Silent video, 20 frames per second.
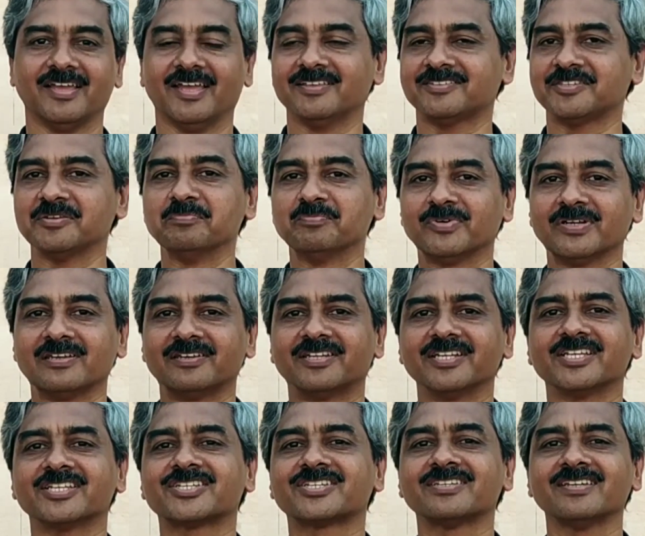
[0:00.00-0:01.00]
a simple
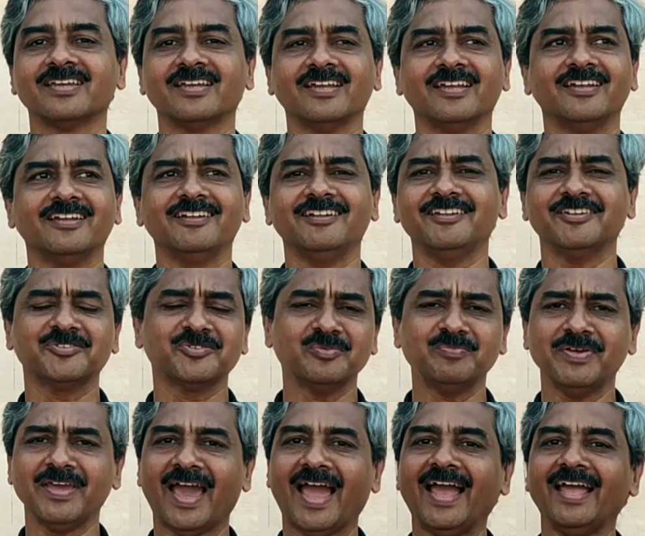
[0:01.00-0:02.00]
dish. It should
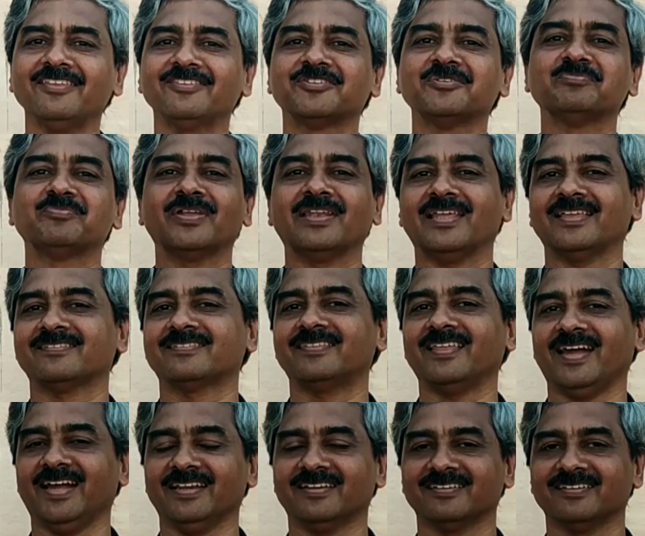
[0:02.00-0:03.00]
be as simple as
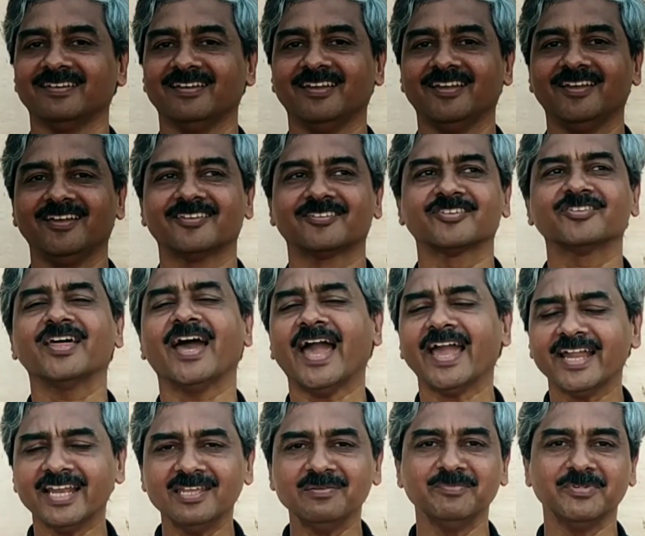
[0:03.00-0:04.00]
that. So the
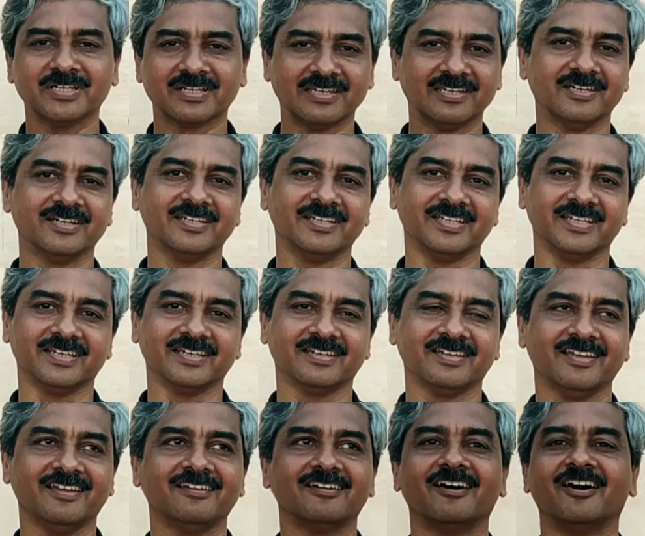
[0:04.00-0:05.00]
academic learning
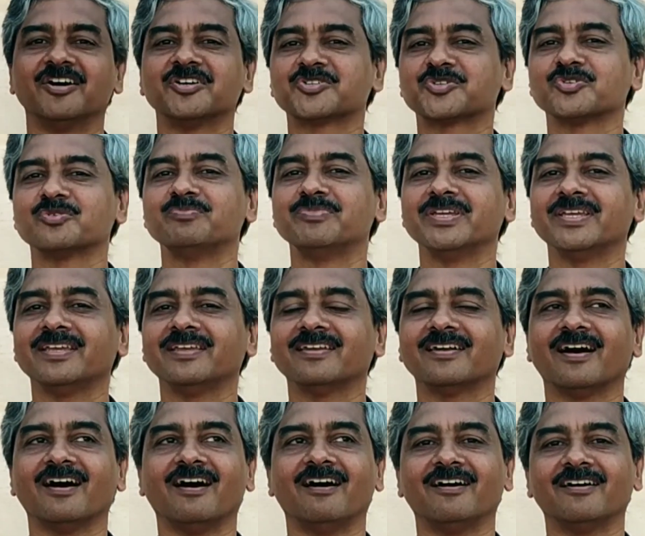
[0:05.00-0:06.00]
should be
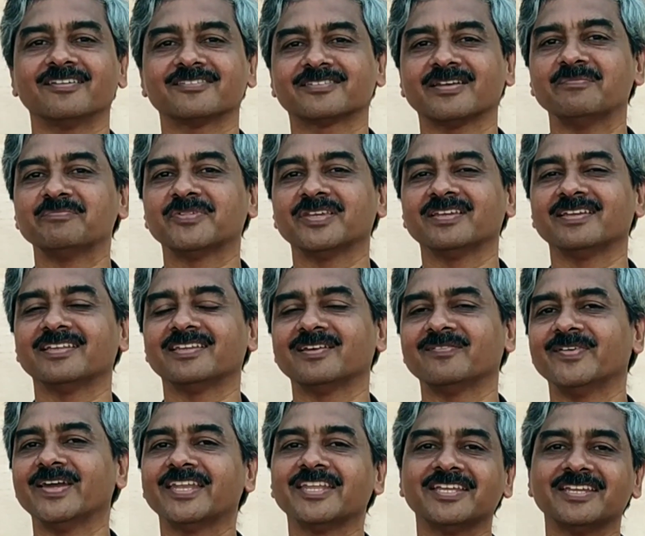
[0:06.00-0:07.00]
something in a
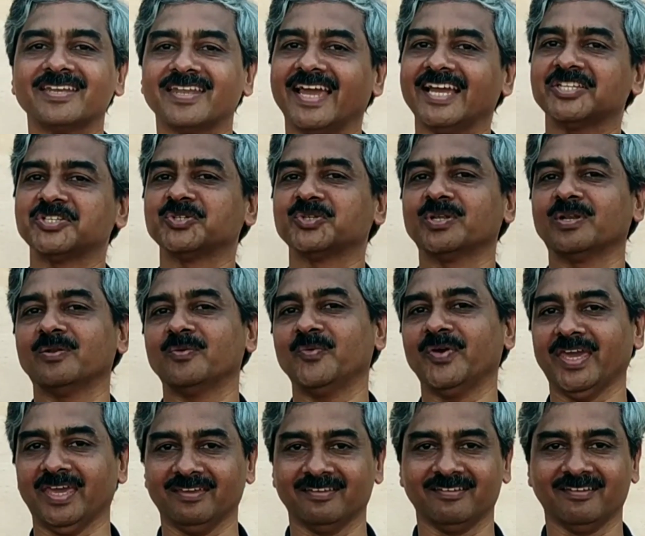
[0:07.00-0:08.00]
very natural
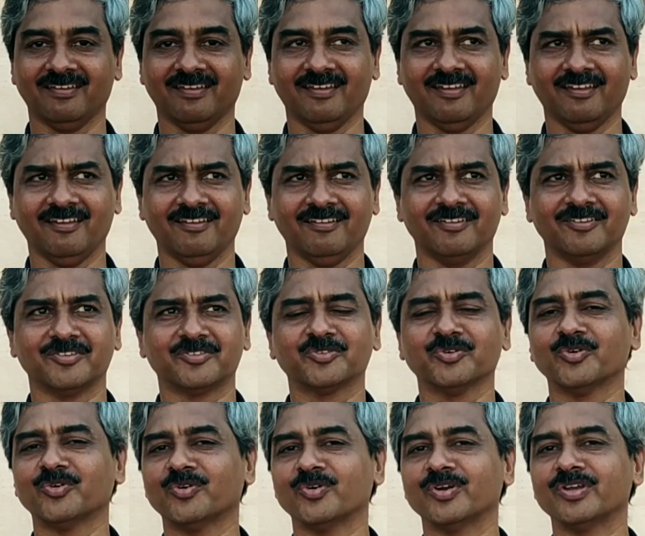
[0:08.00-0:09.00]
way.
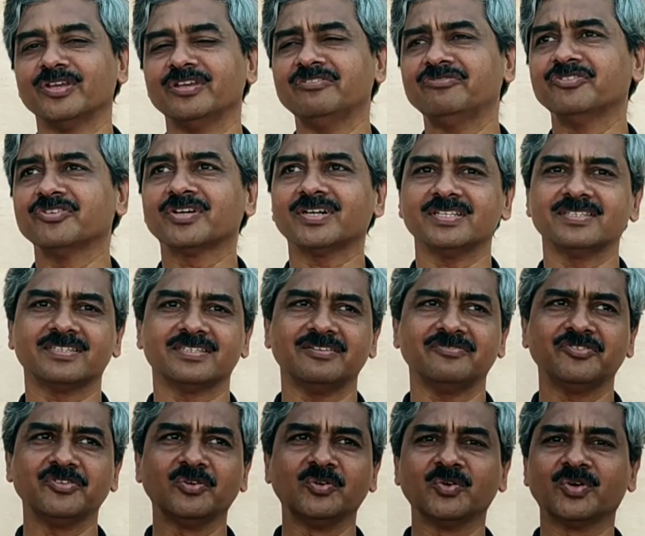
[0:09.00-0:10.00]
So if
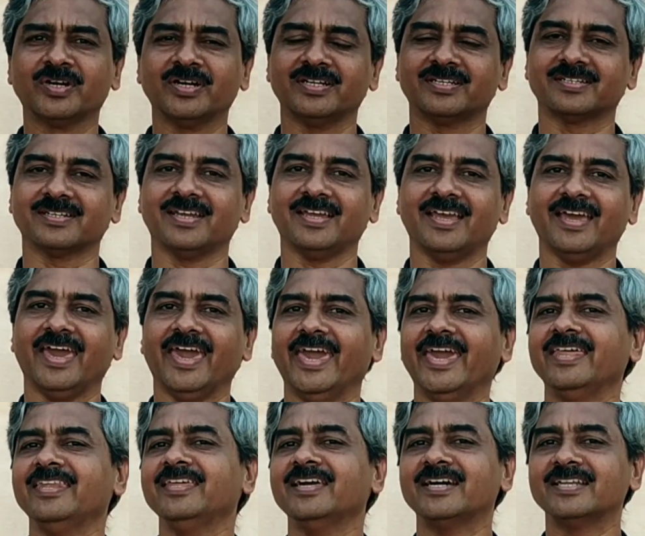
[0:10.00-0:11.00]
you look at
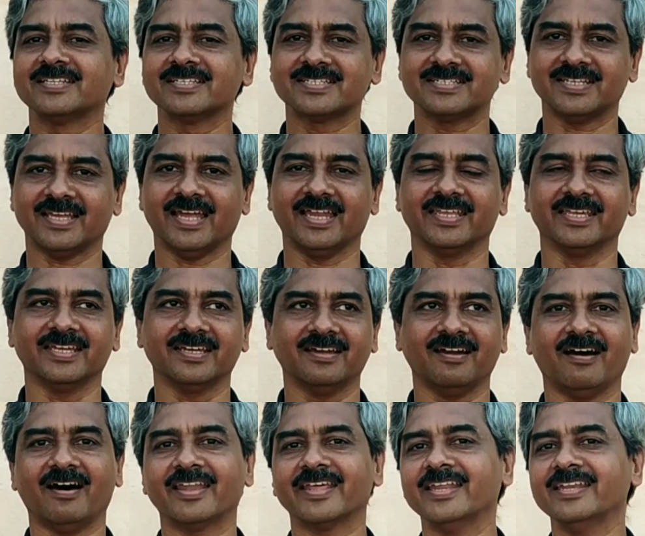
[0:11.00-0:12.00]
any understanding
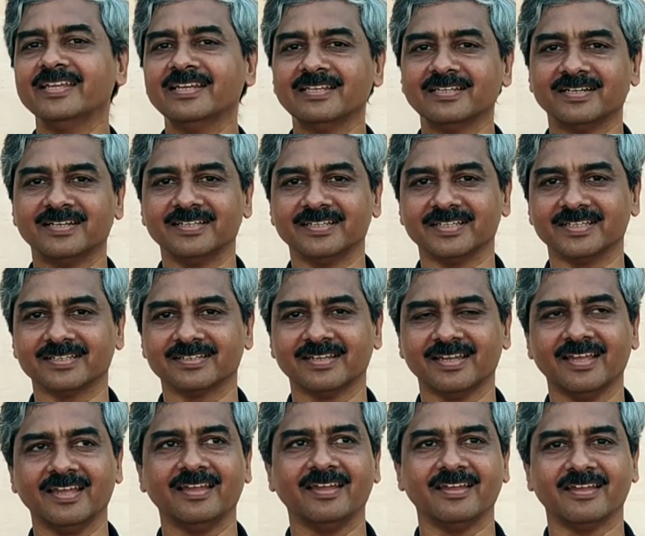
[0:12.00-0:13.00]
or any learning,
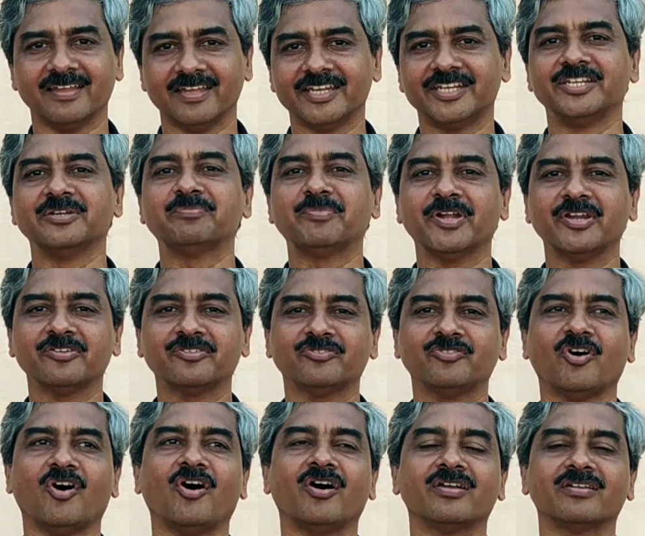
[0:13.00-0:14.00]
it depends
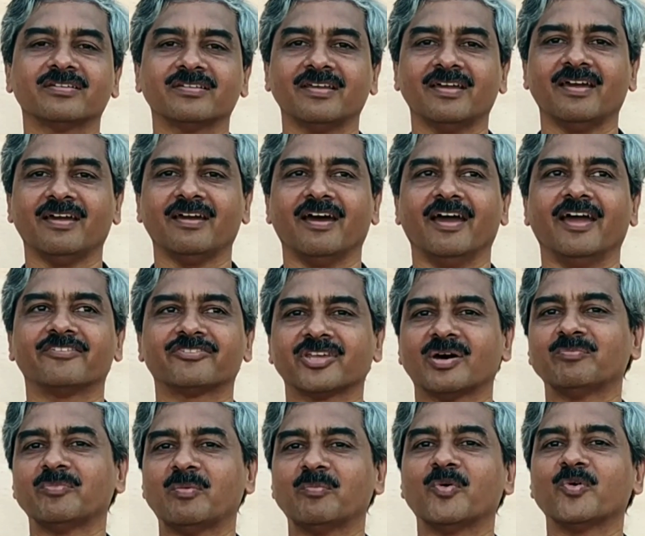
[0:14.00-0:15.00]
on
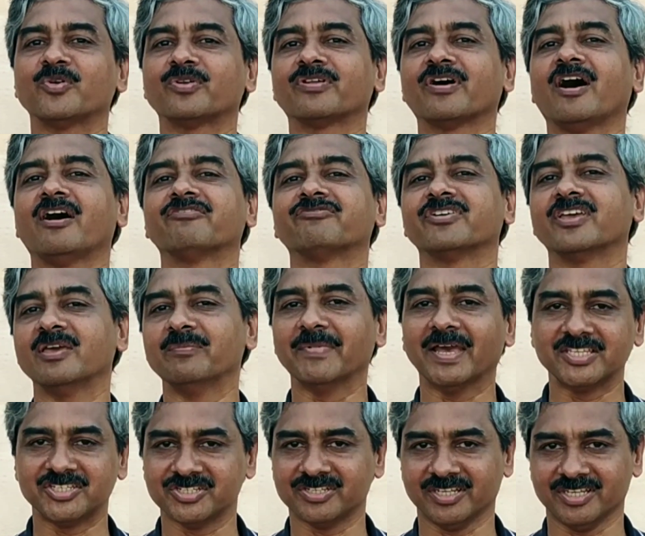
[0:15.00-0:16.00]
some amount of
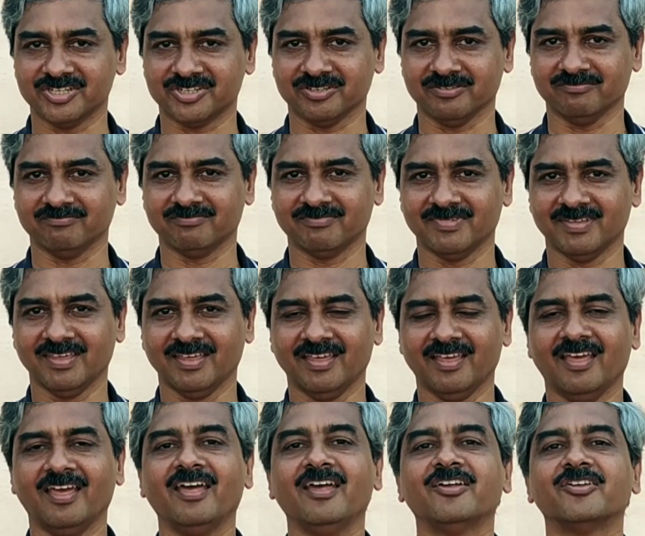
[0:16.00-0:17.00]
imagination.
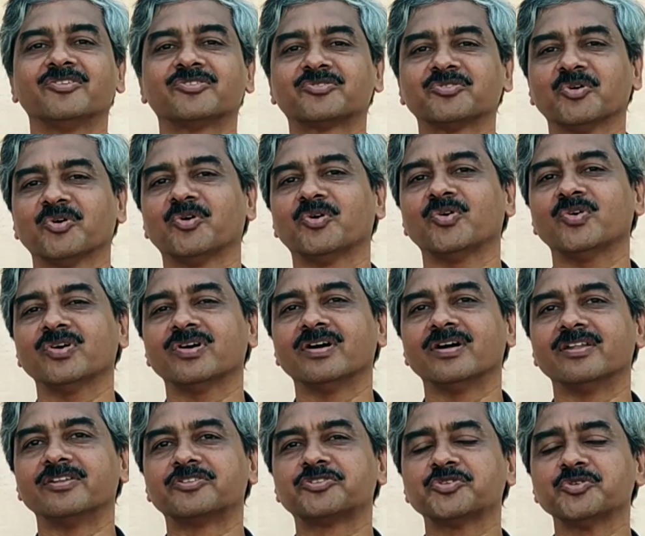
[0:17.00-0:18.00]
So
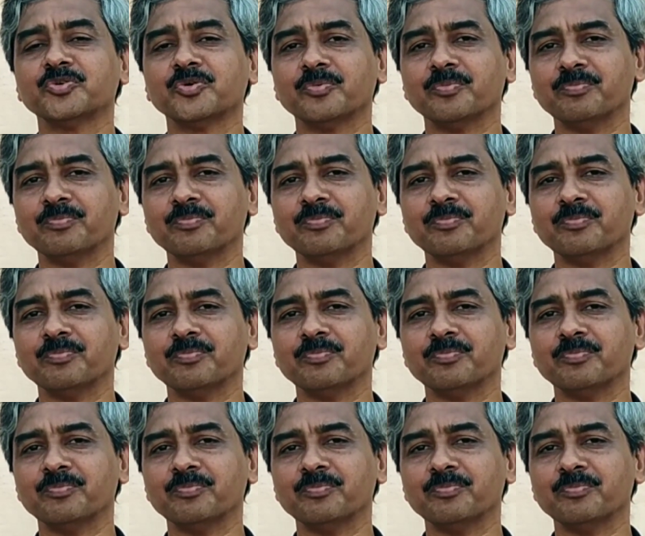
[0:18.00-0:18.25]
to